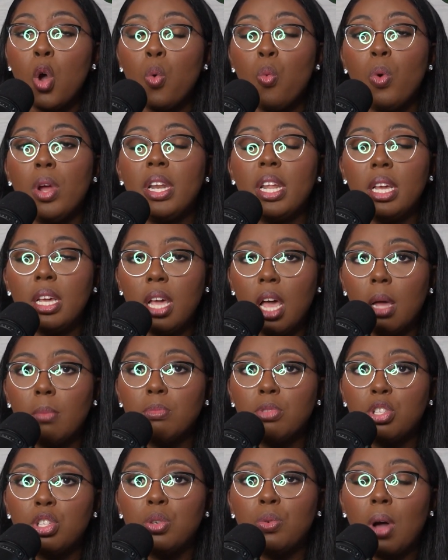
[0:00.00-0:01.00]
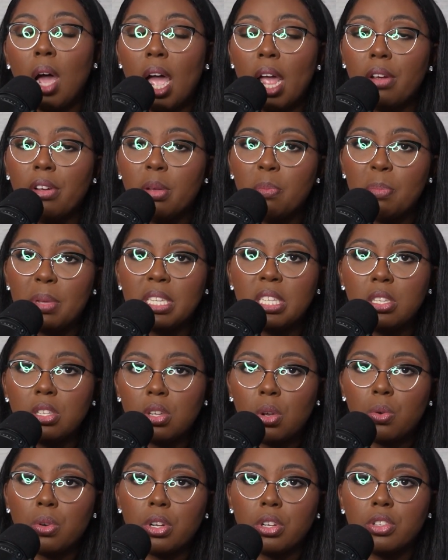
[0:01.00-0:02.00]
when it comes to hiring business
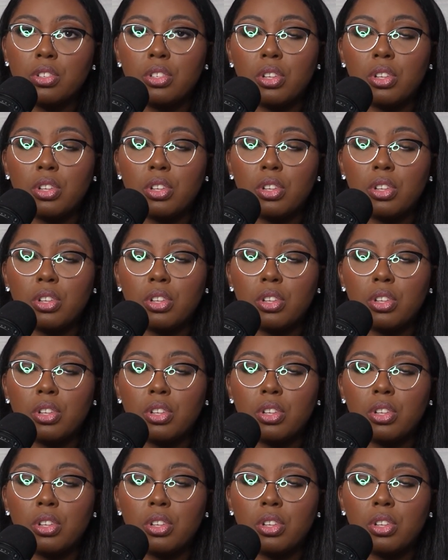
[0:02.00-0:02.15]
owners.